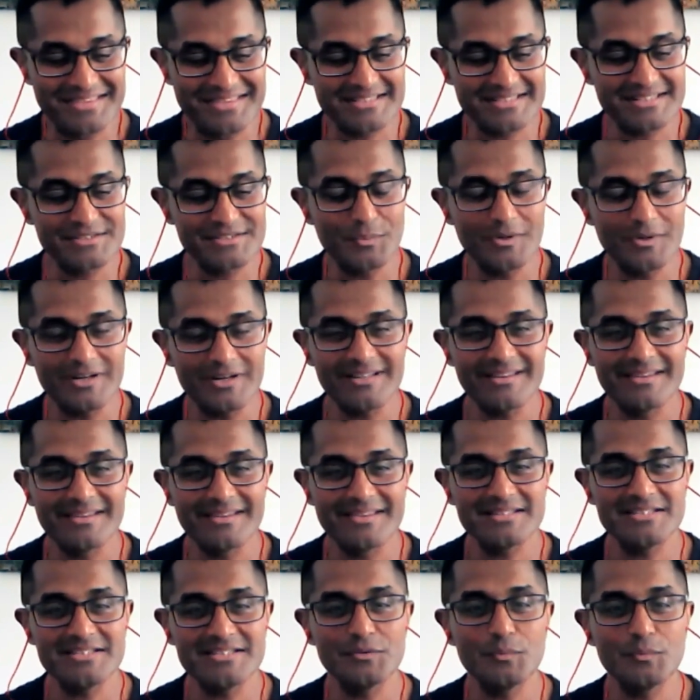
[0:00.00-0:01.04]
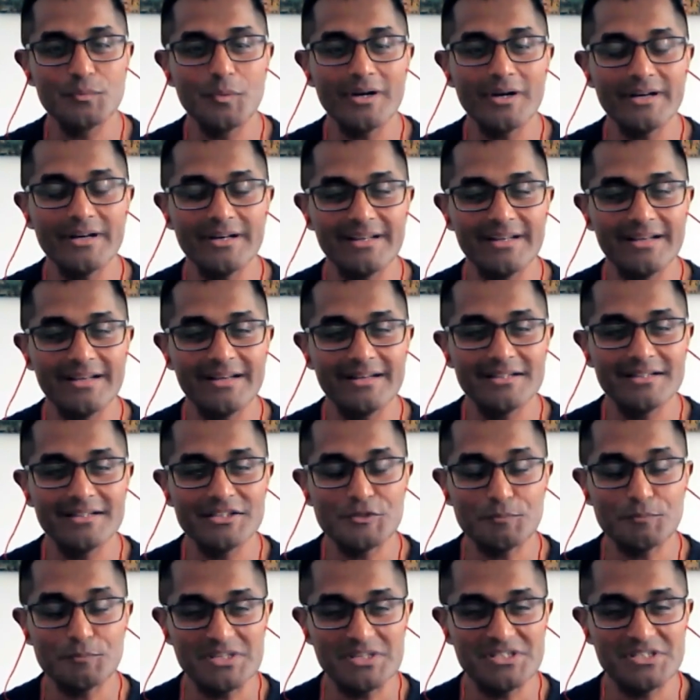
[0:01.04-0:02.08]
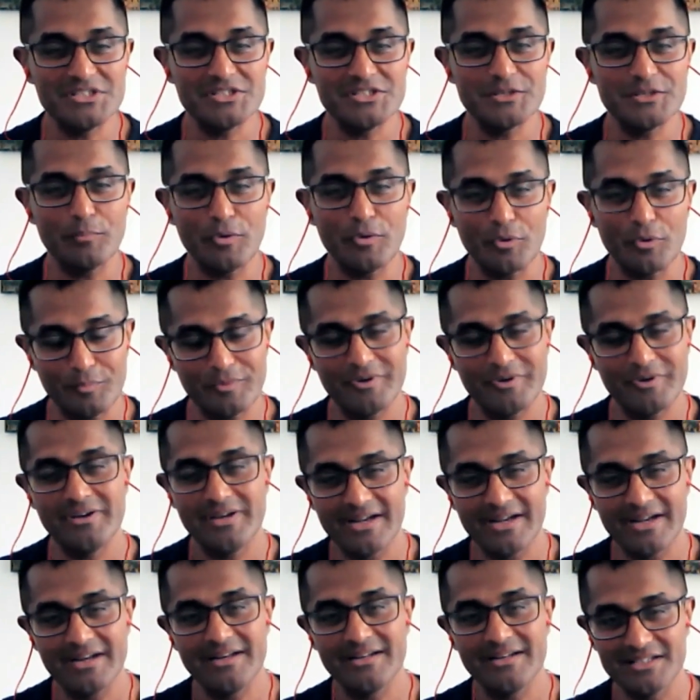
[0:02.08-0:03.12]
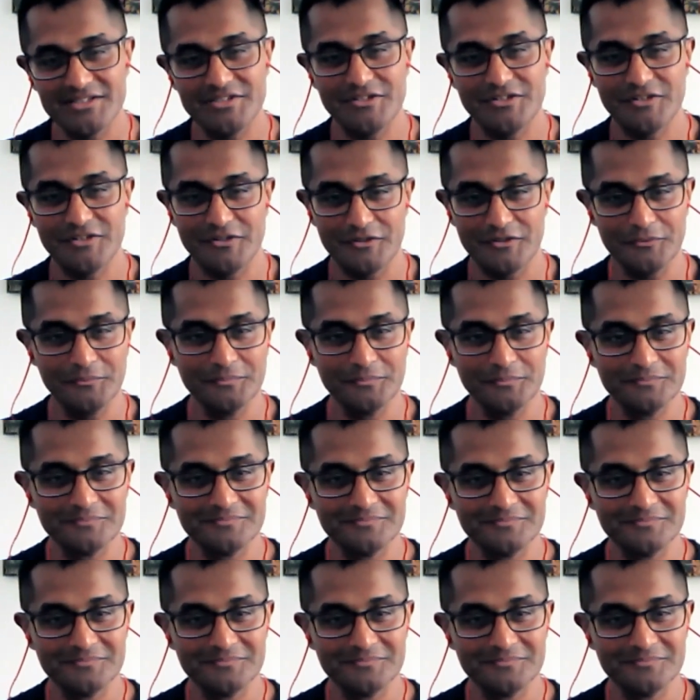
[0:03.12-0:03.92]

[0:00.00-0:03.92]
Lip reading: This is what species appropriate diet does to you.